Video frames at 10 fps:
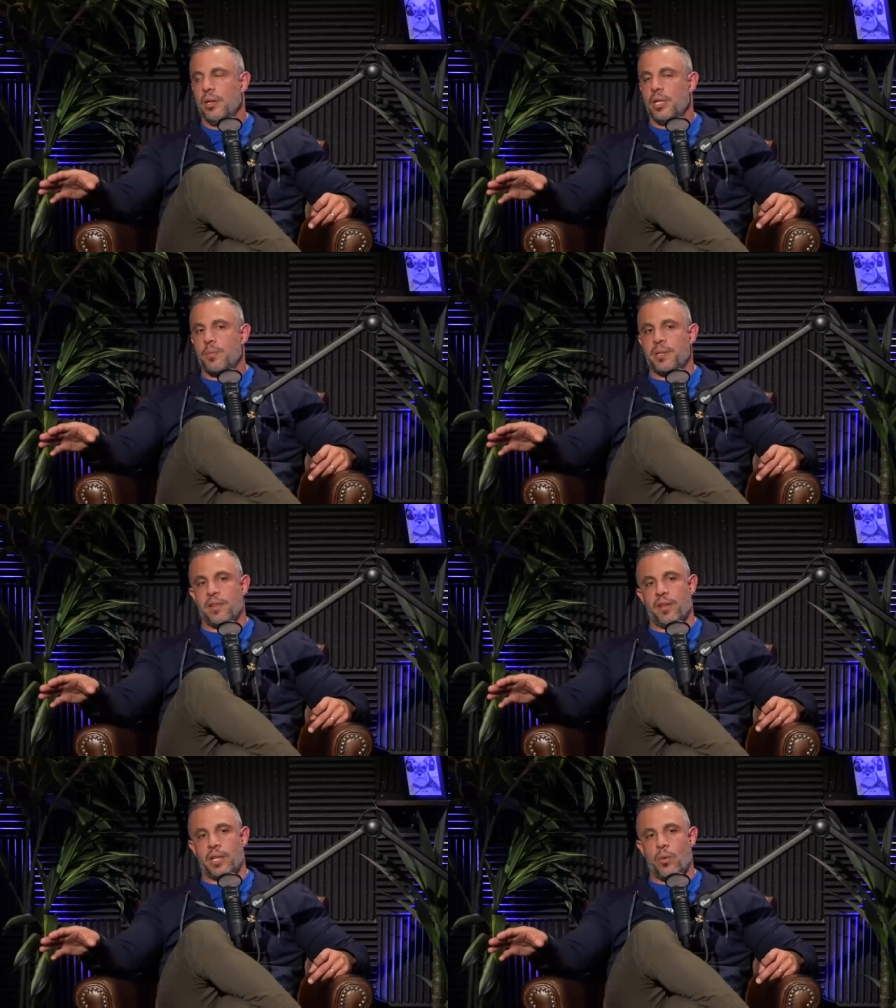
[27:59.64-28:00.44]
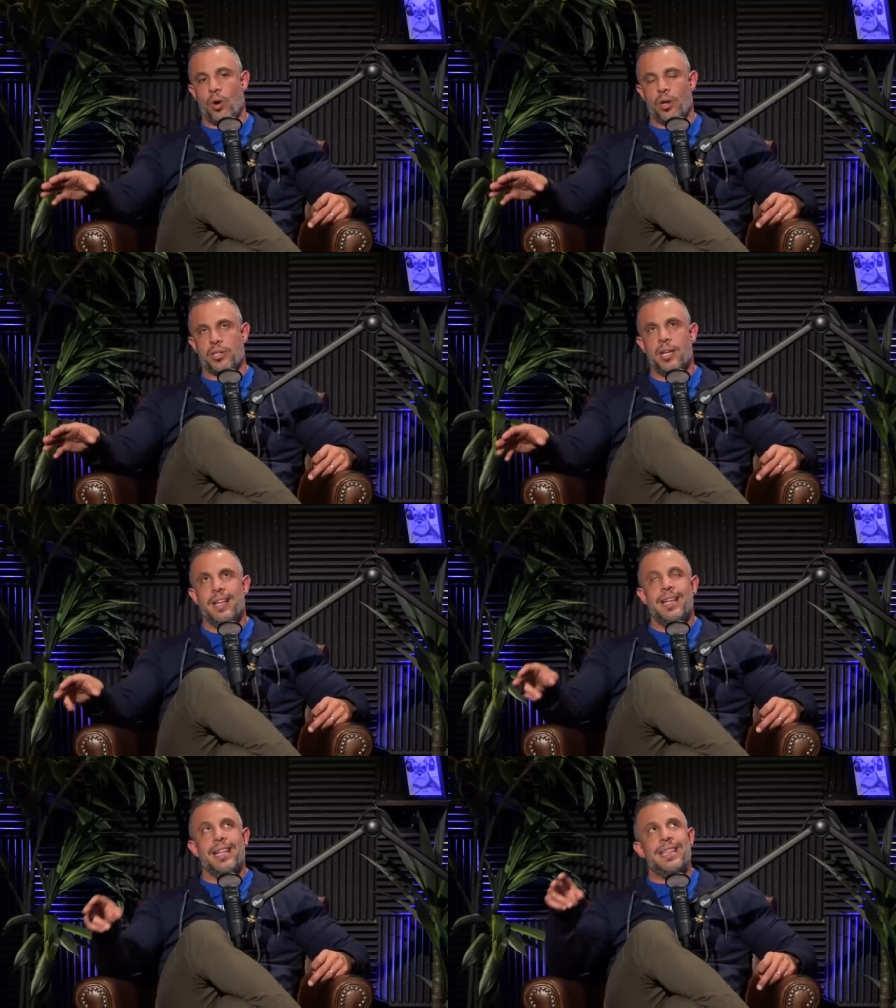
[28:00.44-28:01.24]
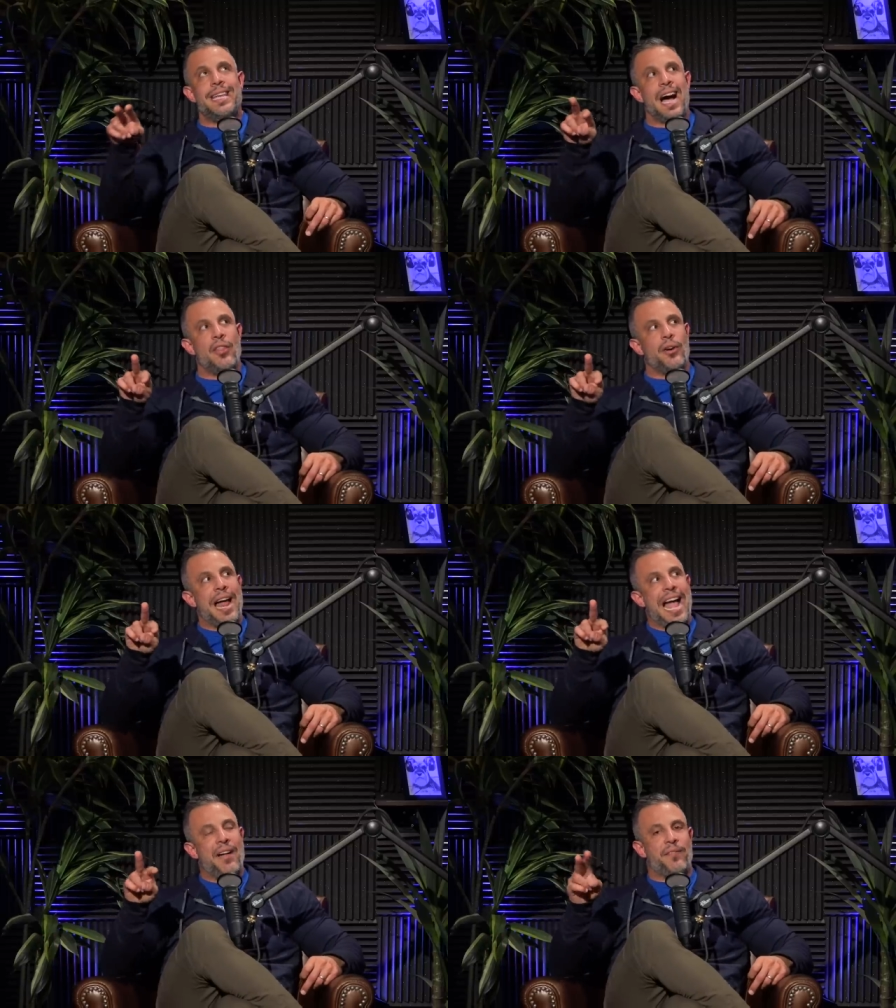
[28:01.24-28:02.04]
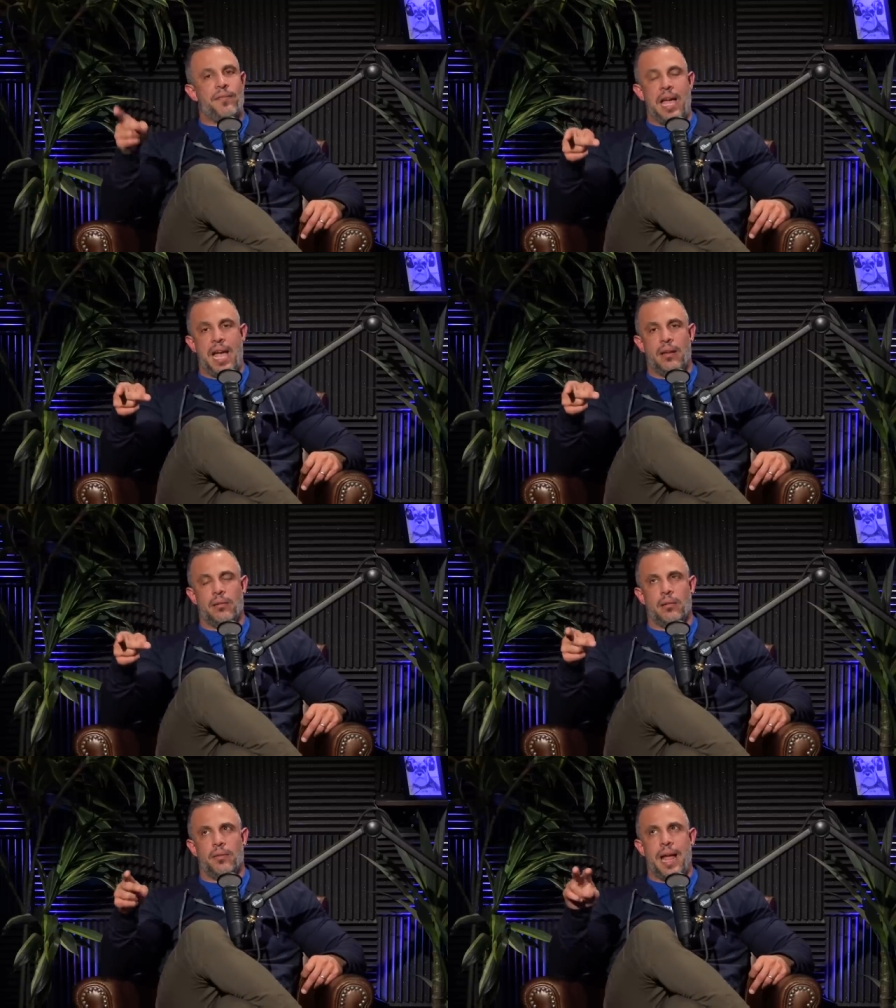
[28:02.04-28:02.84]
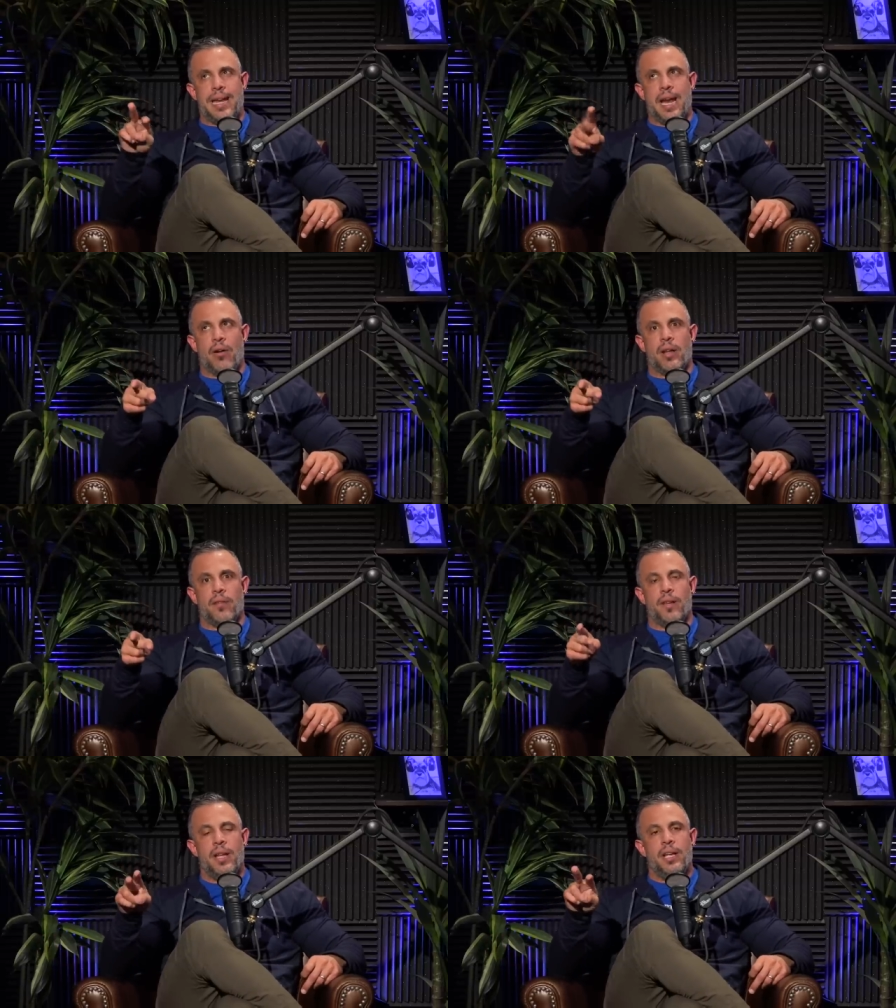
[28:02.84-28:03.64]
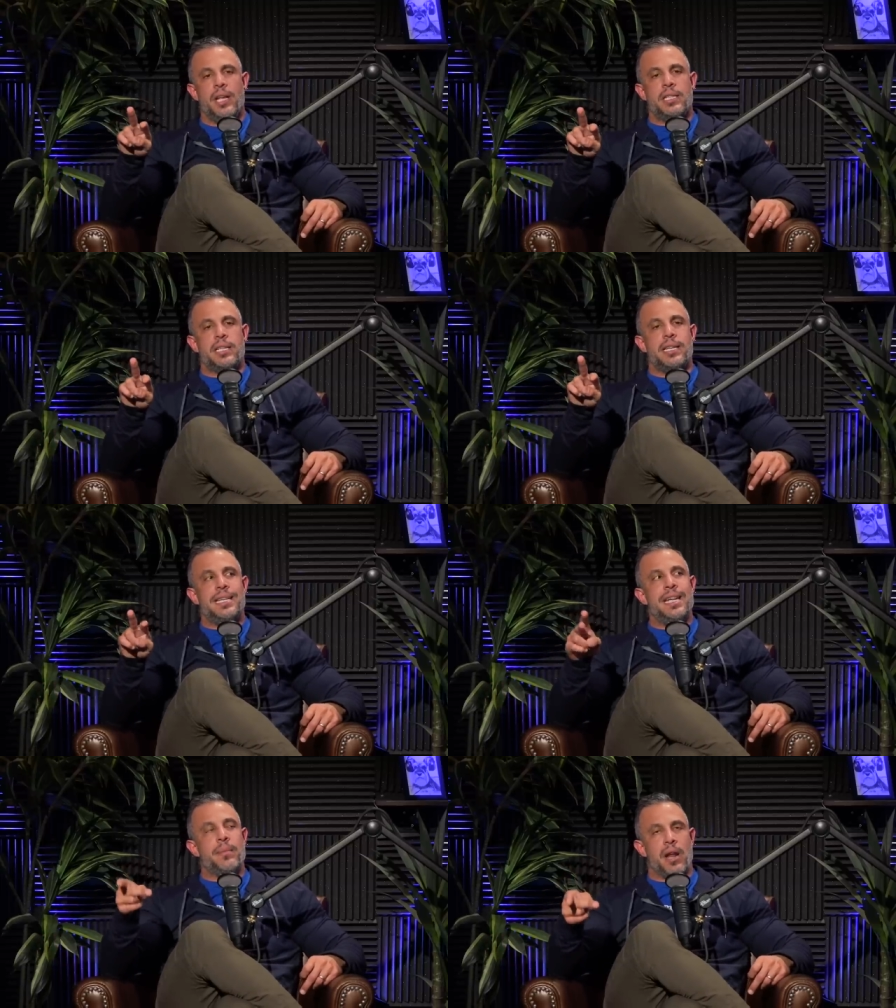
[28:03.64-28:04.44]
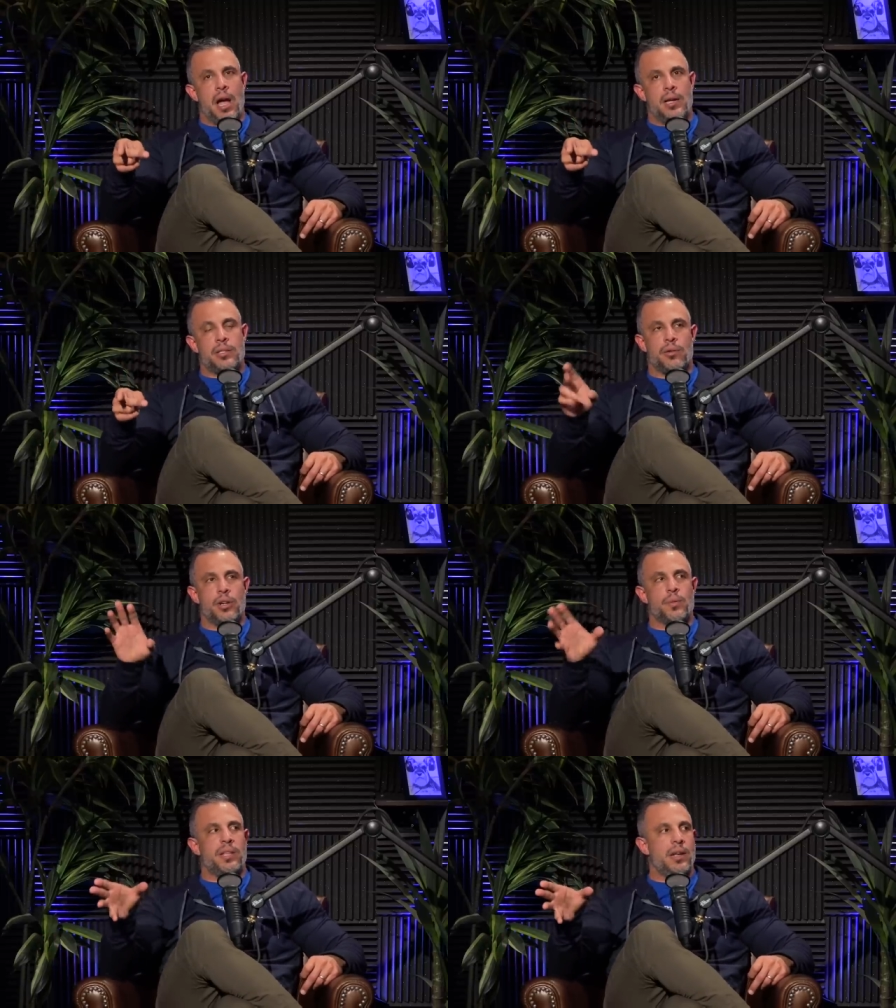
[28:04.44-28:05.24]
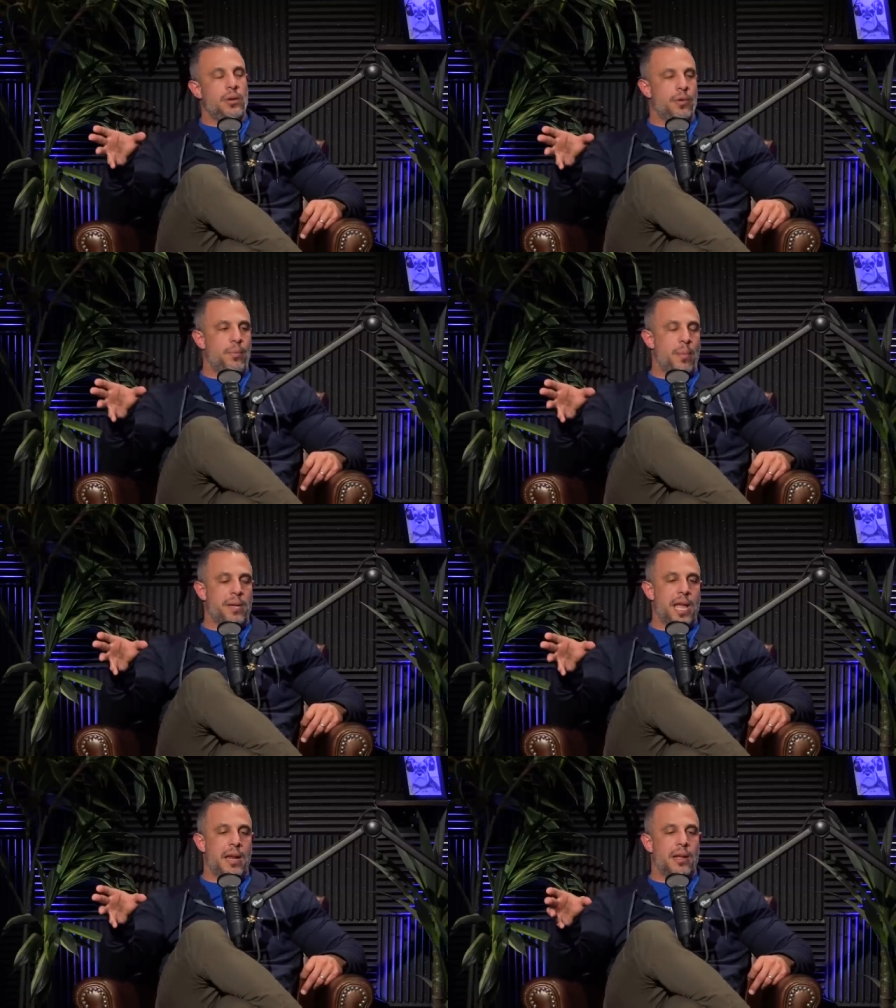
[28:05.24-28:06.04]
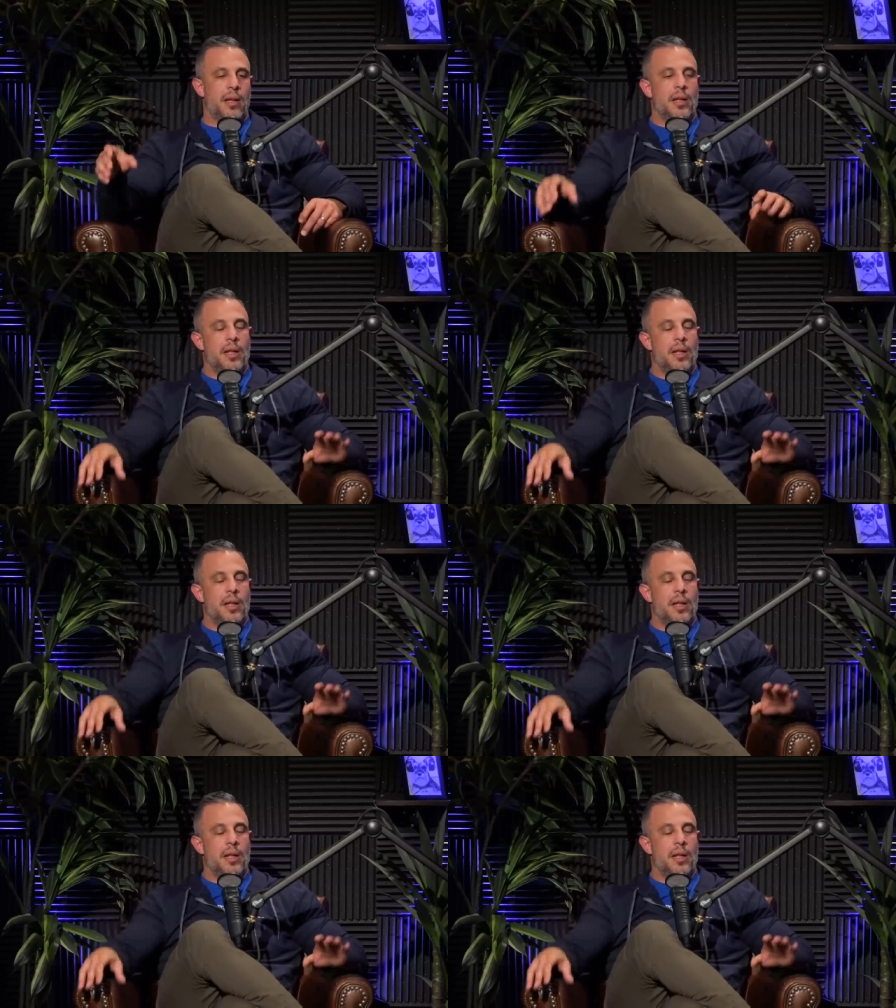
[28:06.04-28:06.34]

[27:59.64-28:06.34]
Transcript: specific thing works. The other half of that, that narrative, is to demonize. So here's what they do with propaganda.